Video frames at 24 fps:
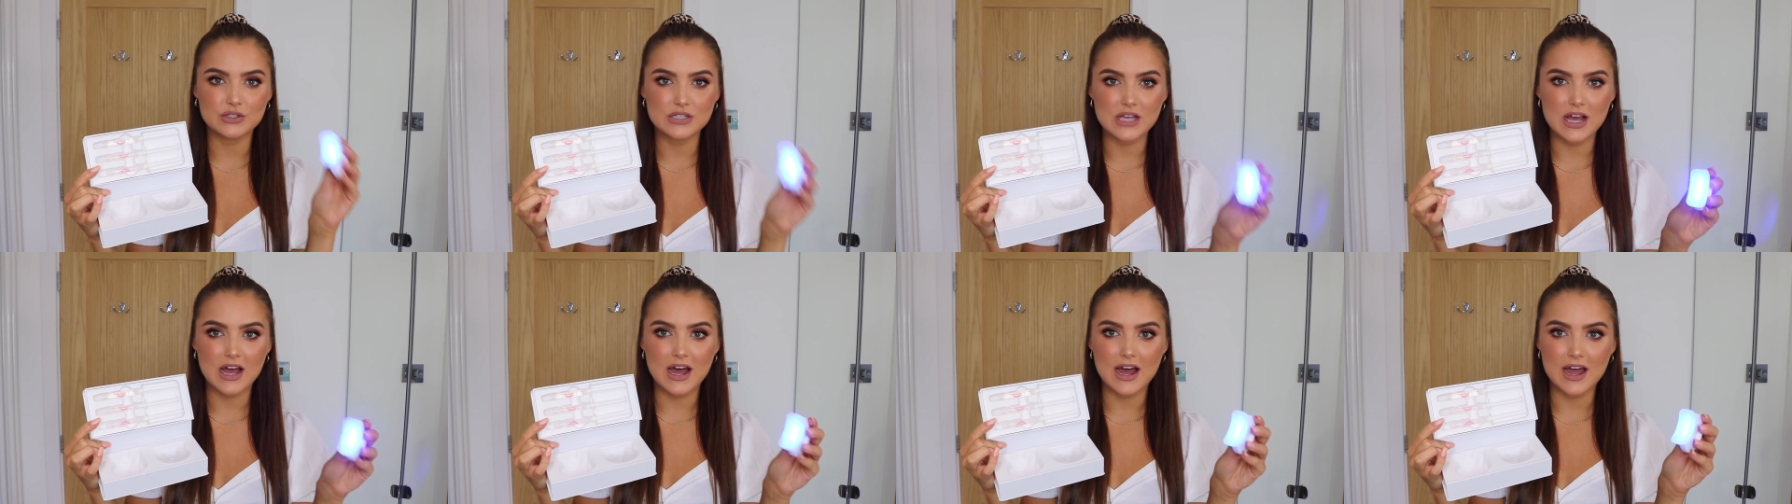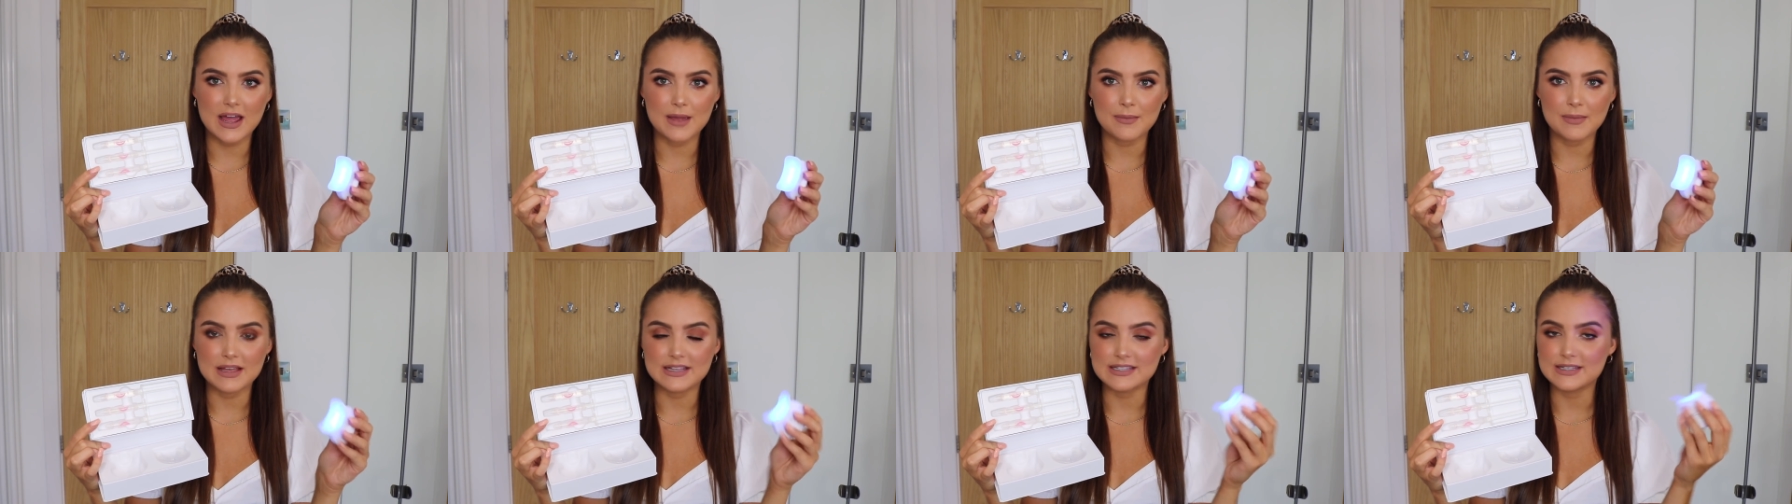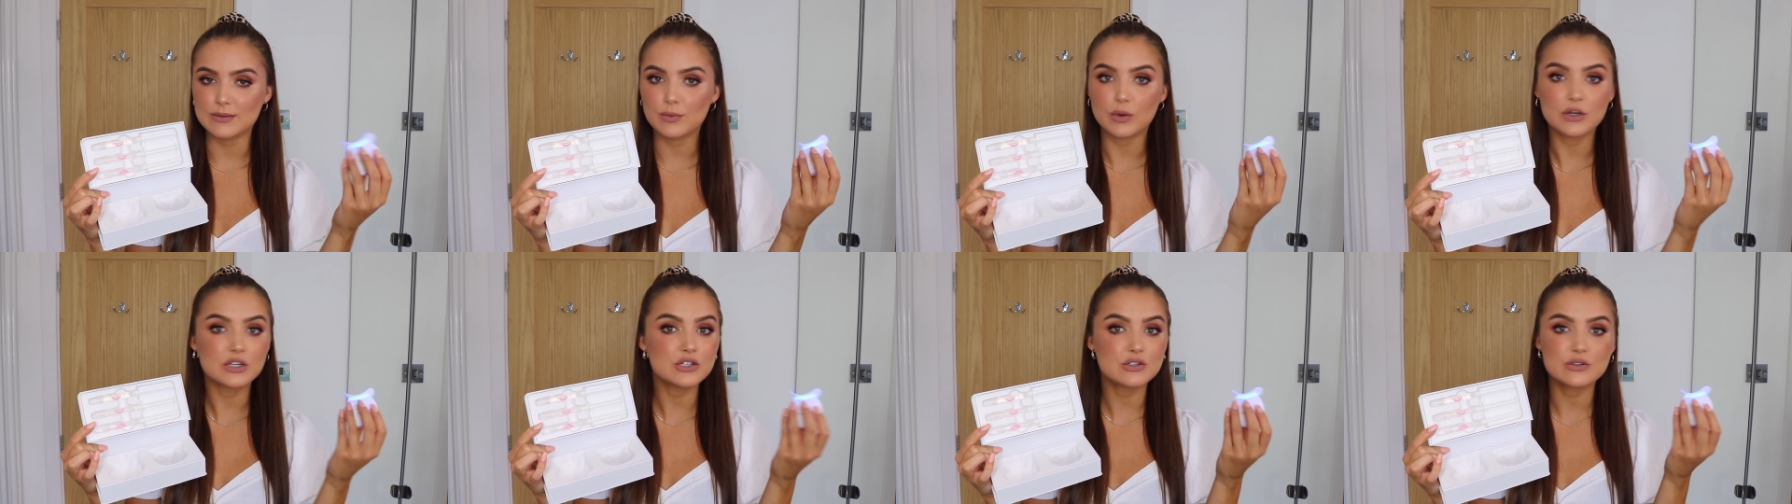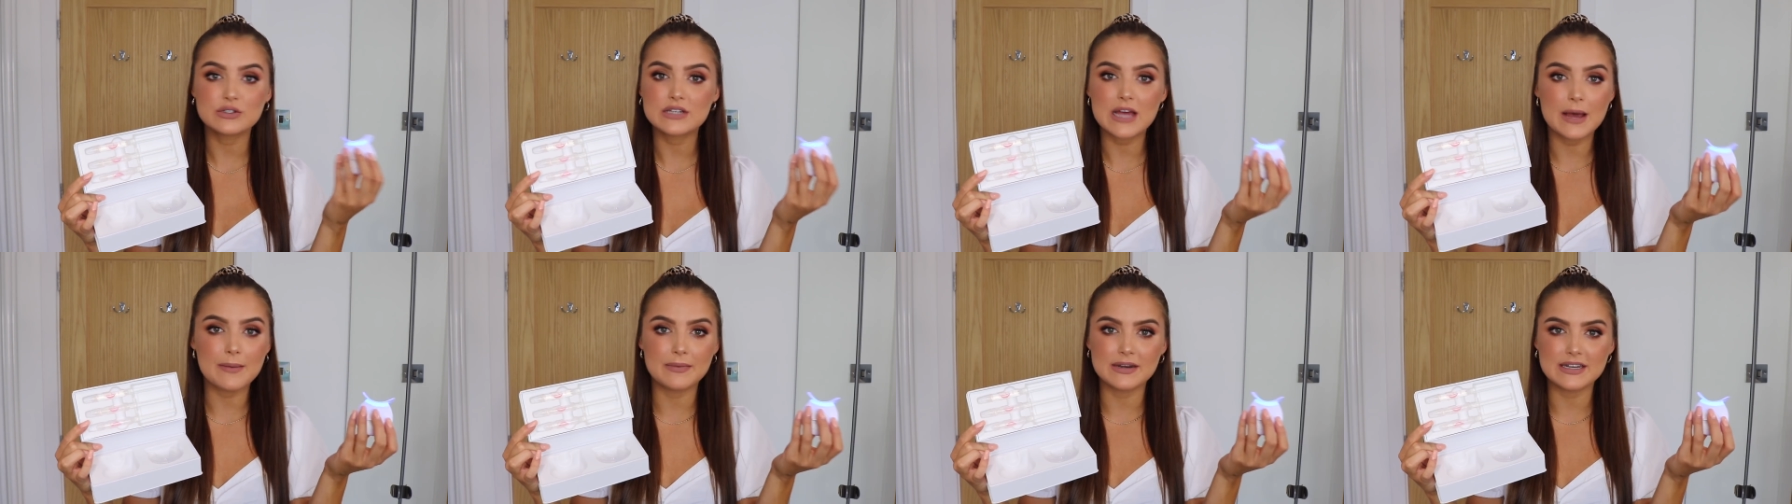time is, once your
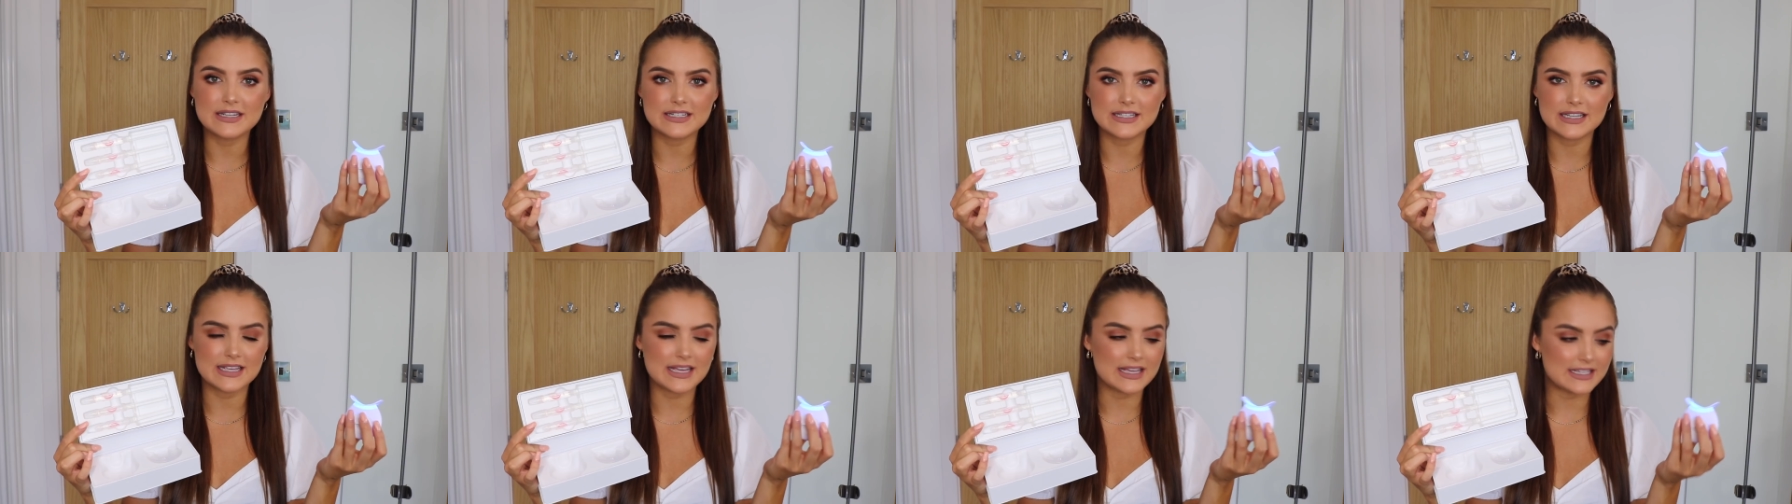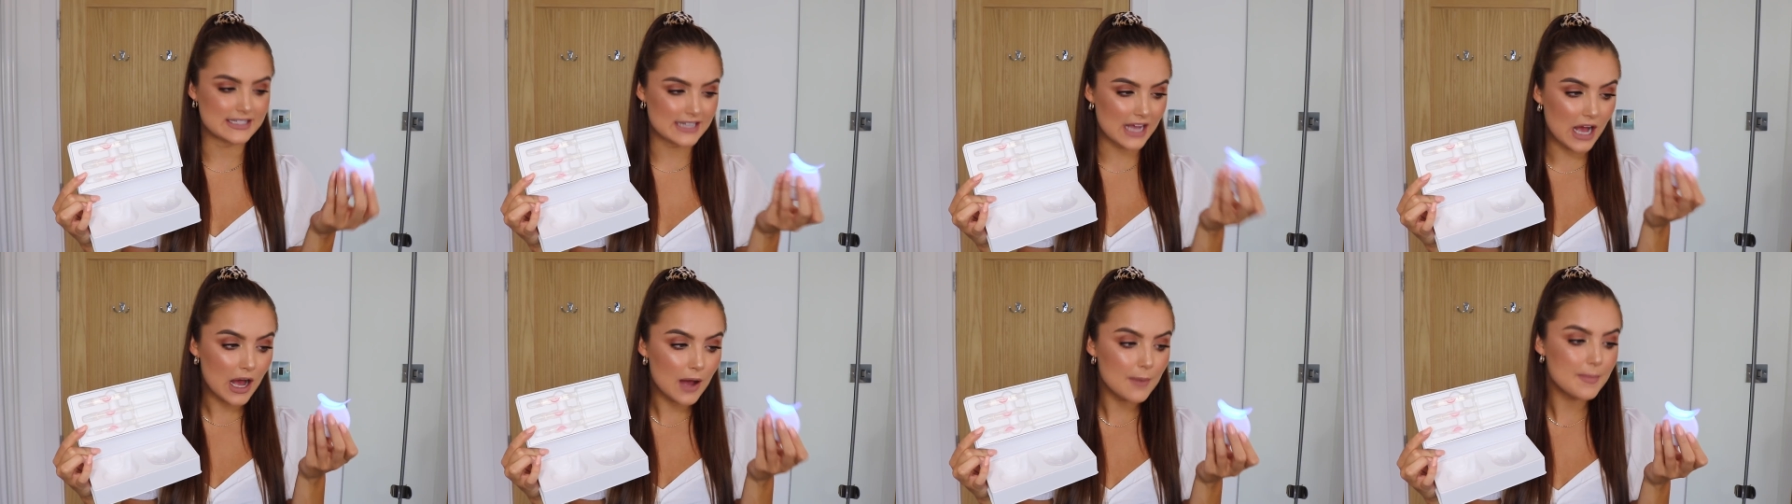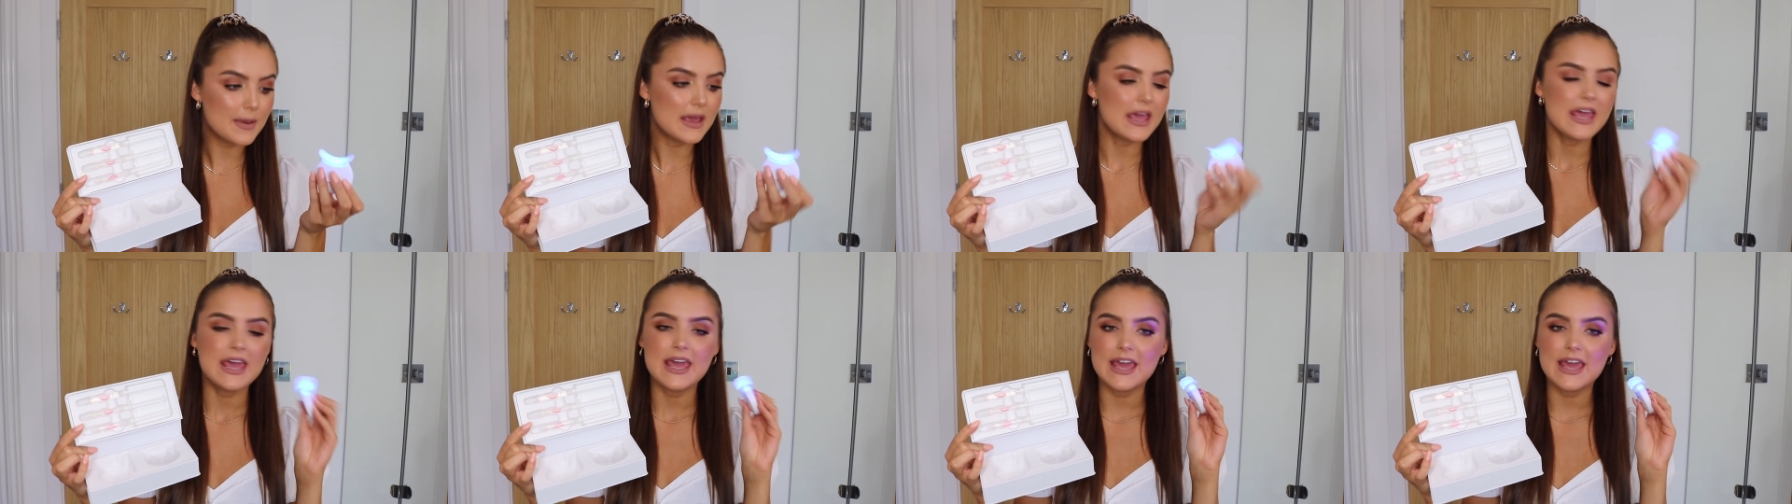ten minutes is up,